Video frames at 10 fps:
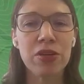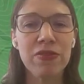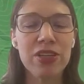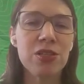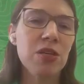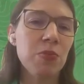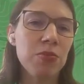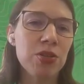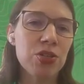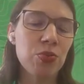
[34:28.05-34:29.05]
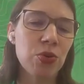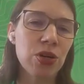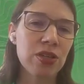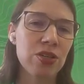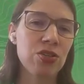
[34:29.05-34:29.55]
previously published
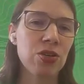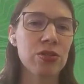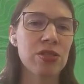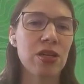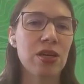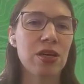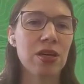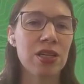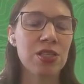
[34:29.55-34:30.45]
work that shows that